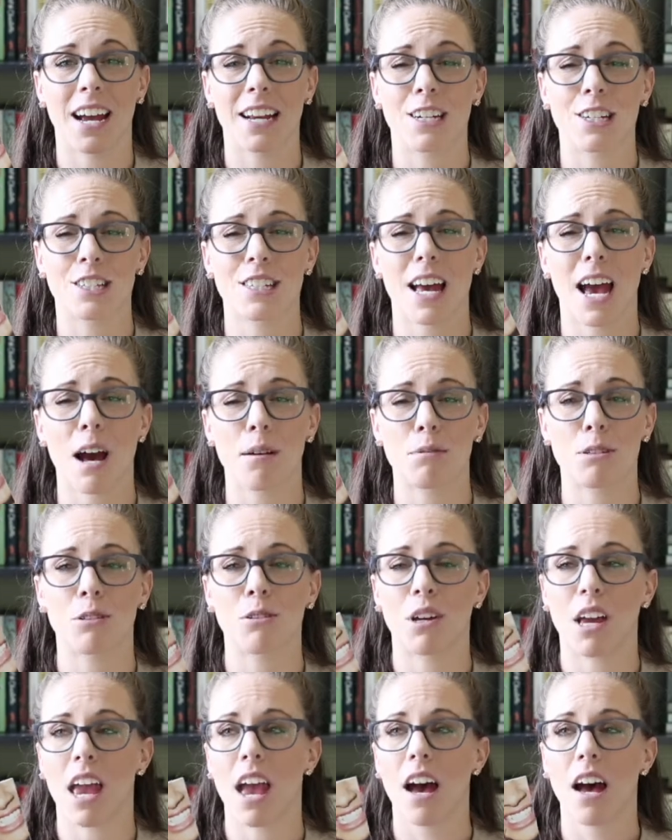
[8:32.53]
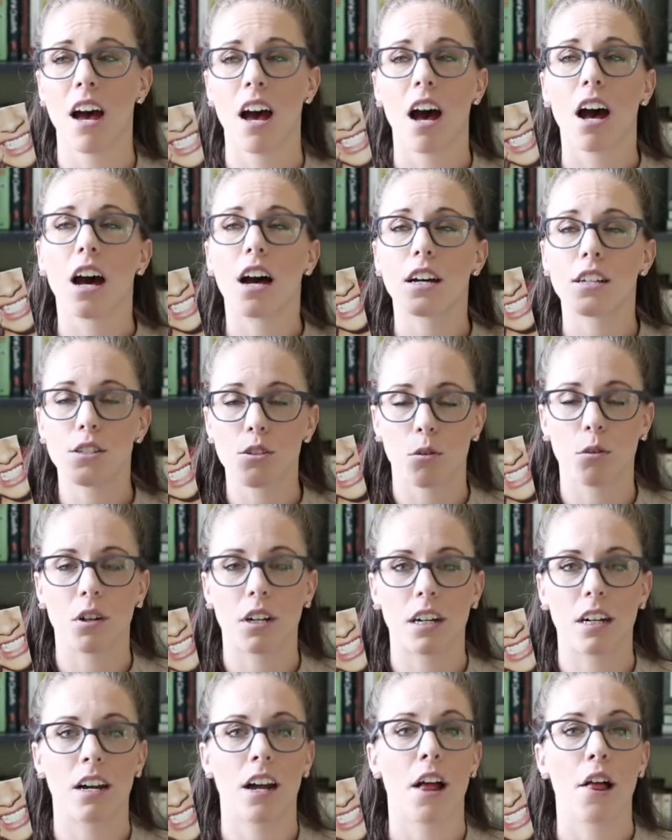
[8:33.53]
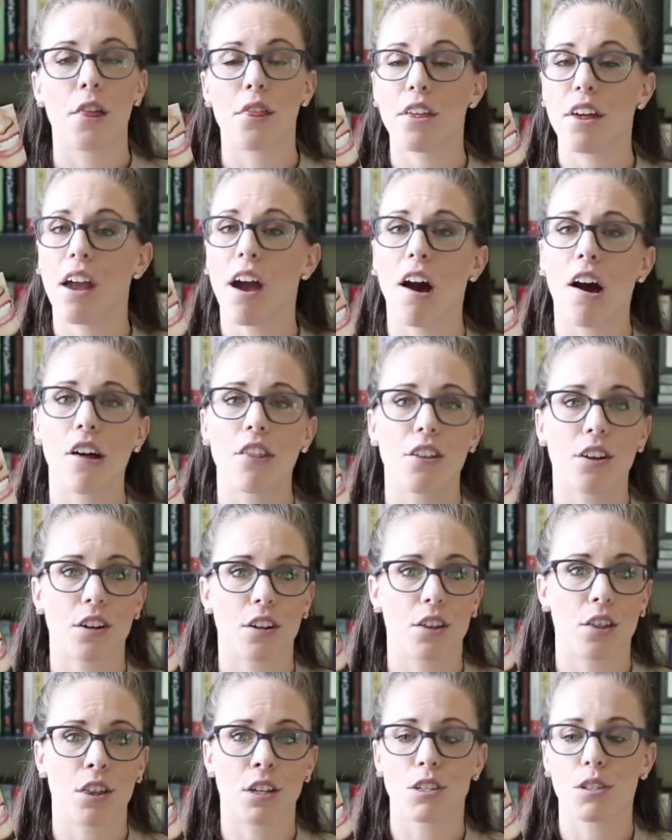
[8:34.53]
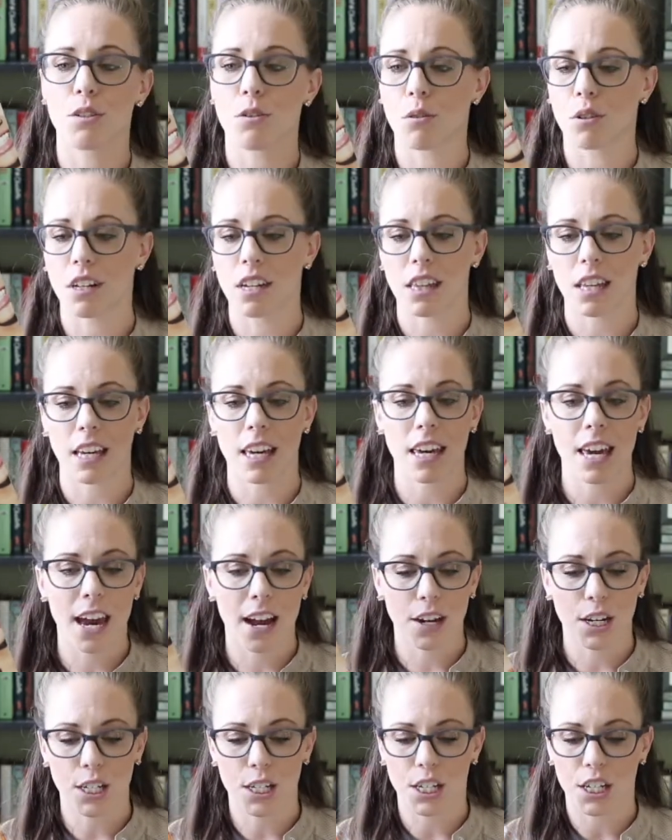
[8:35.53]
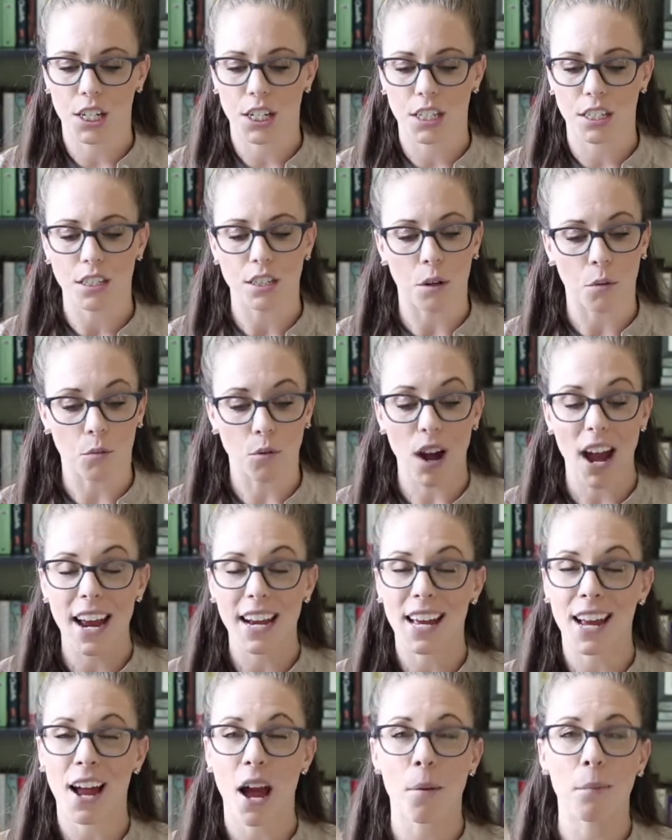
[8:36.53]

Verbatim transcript: I just absolutely adore the author, the story, the characters, the writing.